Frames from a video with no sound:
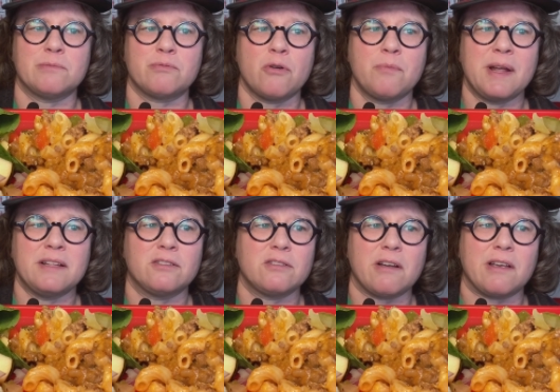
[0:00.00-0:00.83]

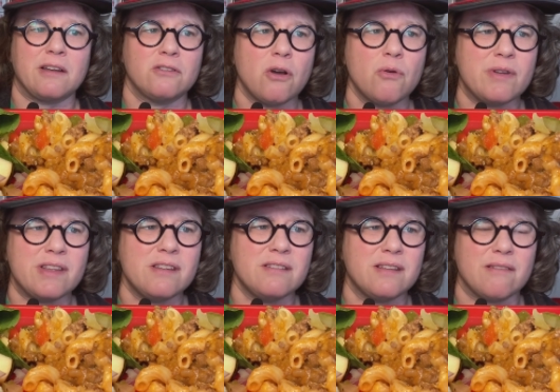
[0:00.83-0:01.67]
propane sucking, no
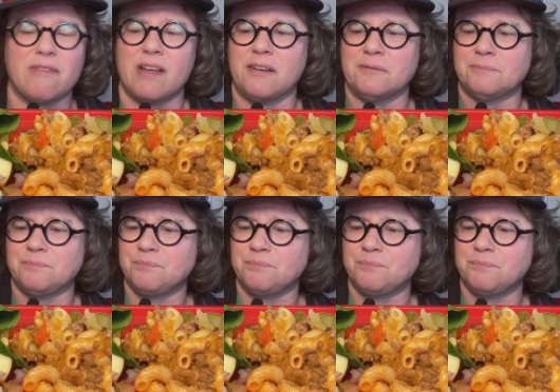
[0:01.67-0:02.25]
heat giving,